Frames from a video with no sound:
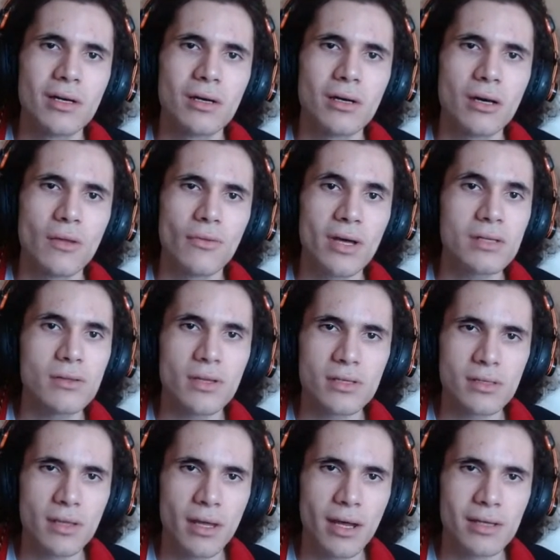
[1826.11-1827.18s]
That
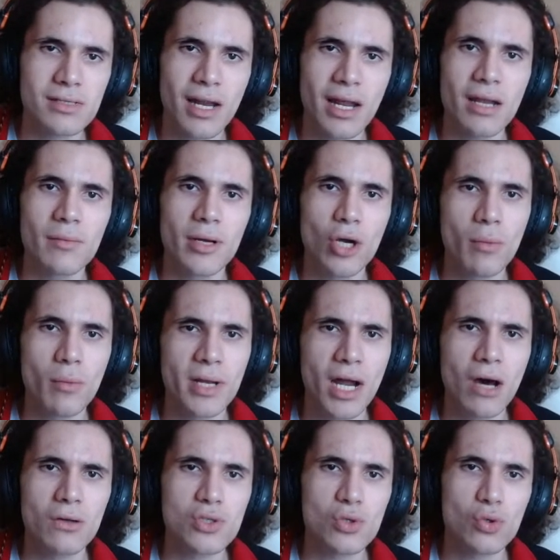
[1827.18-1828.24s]
has an anime coming
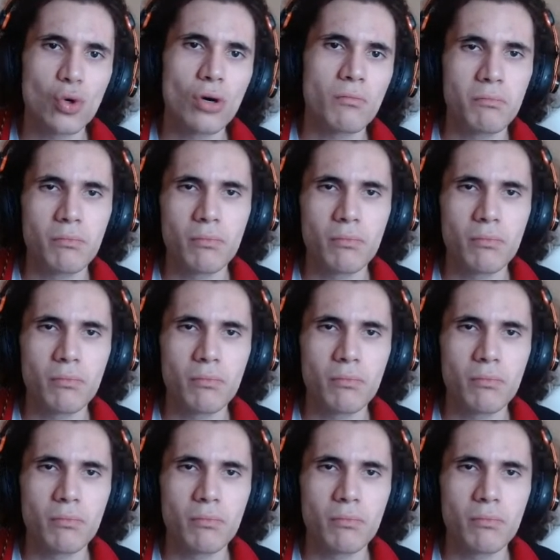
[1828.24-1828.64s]
out or